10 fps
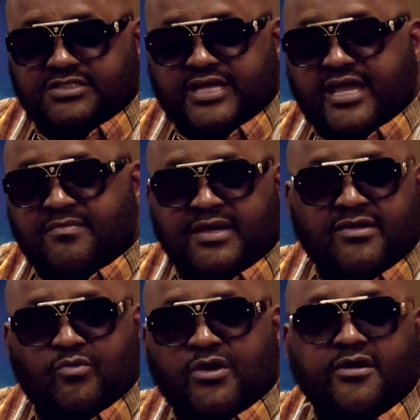came in,
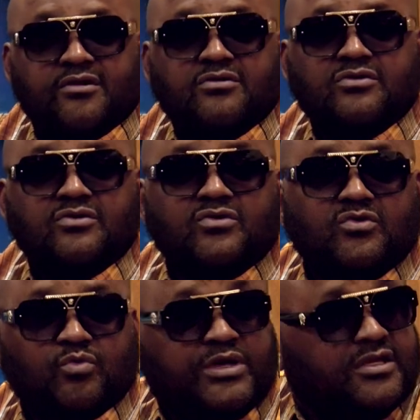where
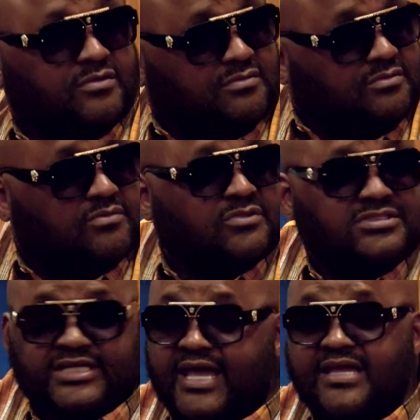we was
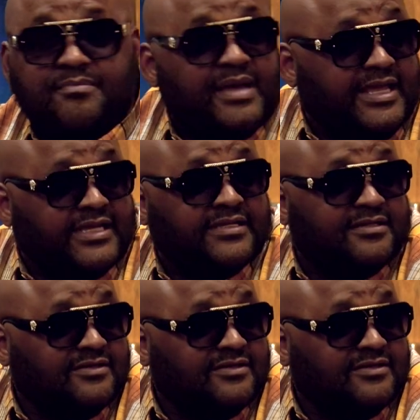gang banging,